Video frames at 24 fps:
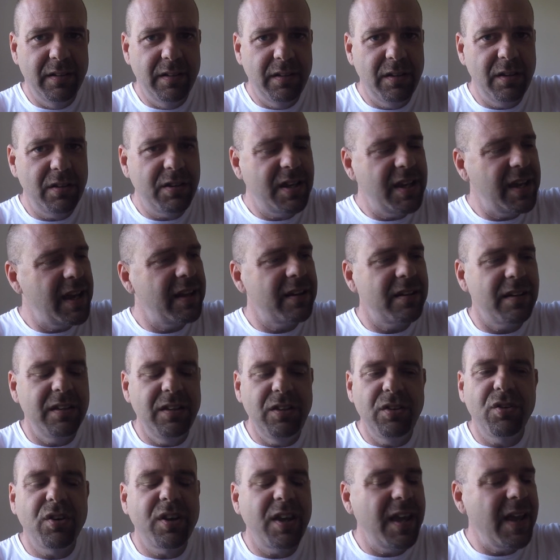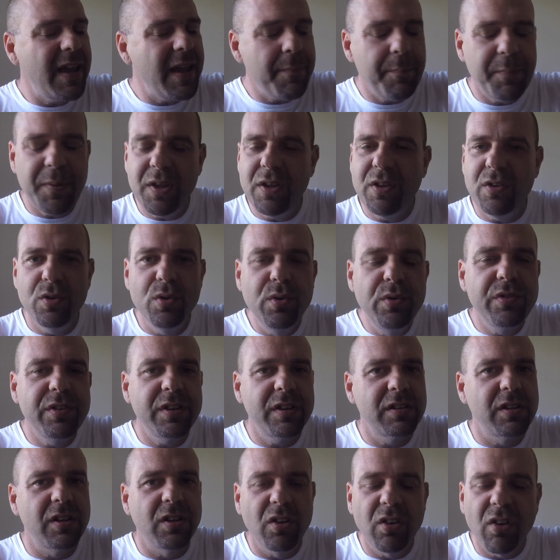You can't be
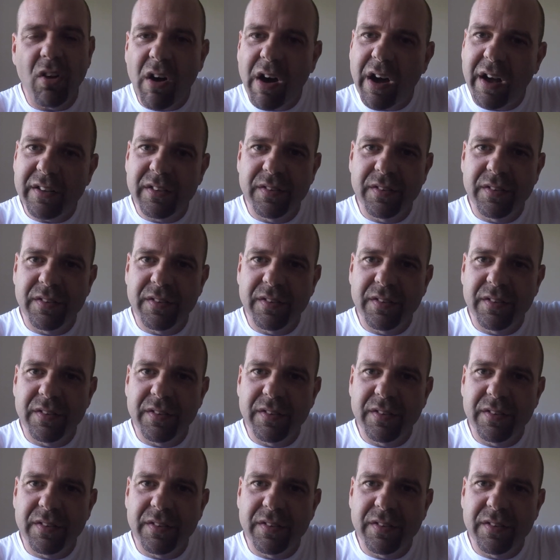using the law